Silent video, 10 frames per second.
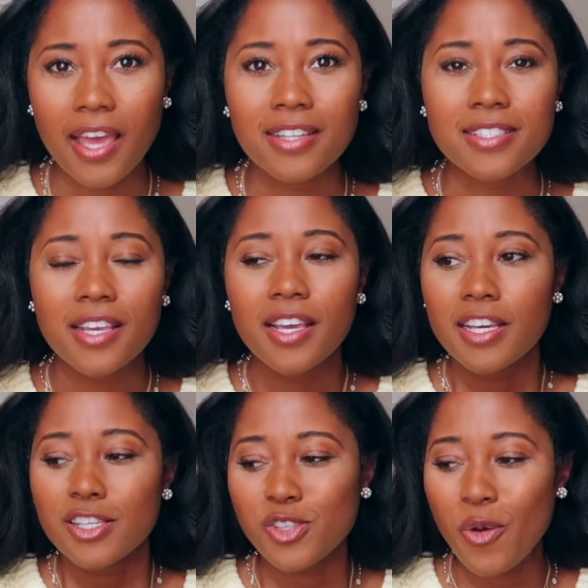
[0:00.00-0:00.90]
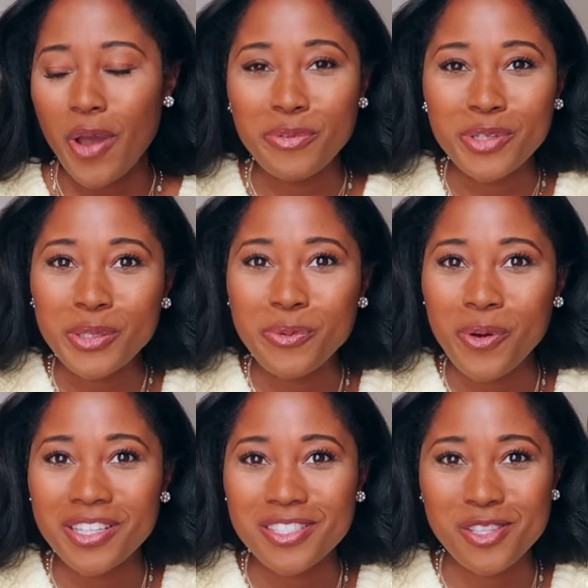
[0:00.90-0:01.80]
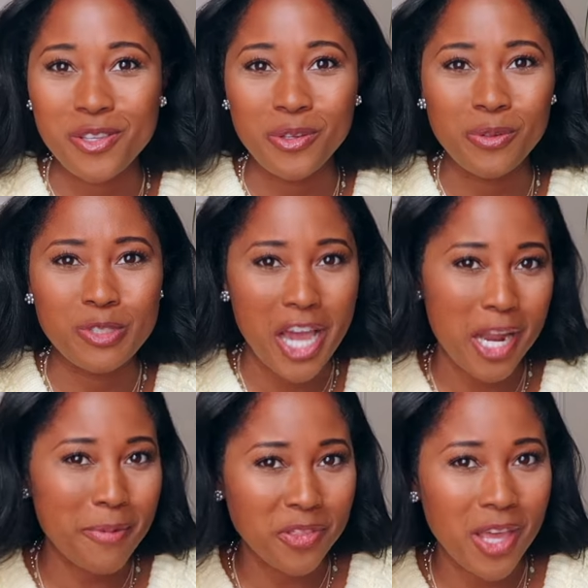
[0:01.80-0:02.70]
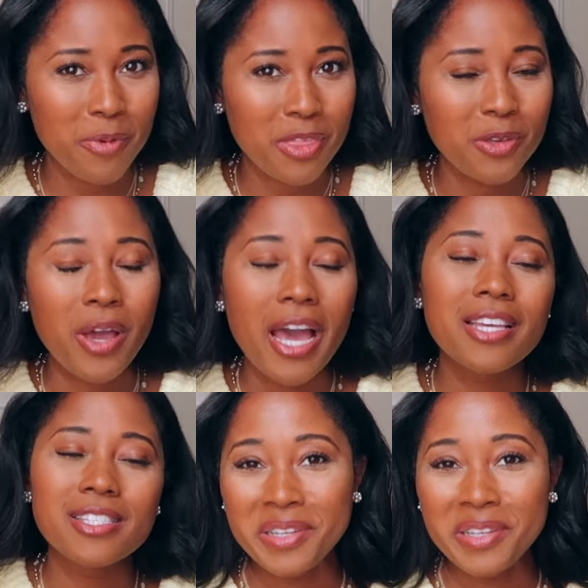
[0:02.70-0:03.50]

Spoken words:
And so I really want to chat about that with you guys.